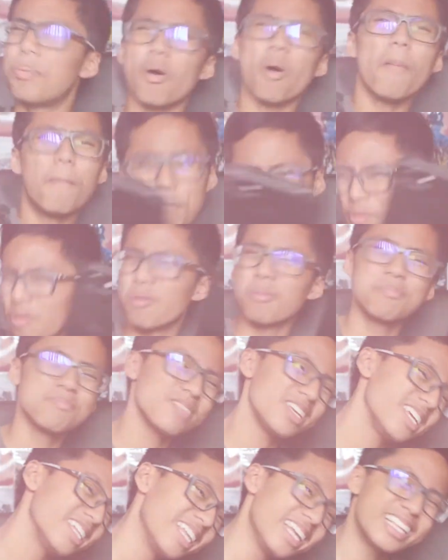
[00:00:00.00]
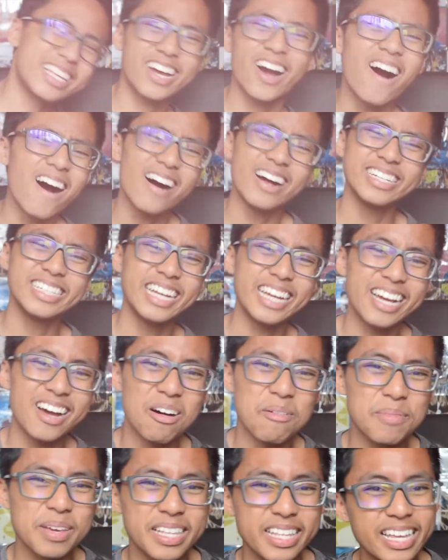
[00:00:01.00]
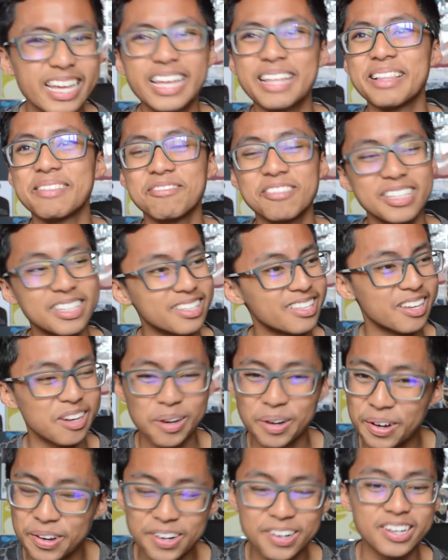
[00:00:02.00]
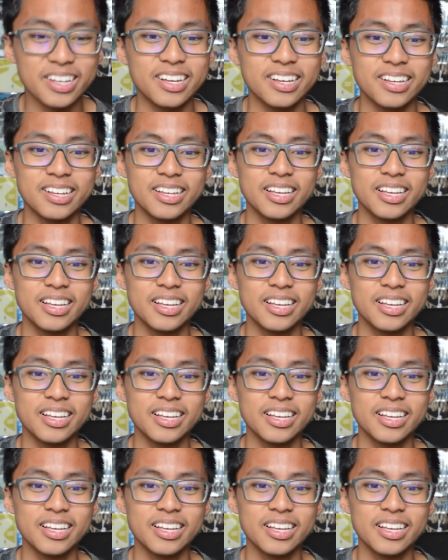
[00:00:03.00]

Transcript: boom, boom. And then Kanye coming in with the hook.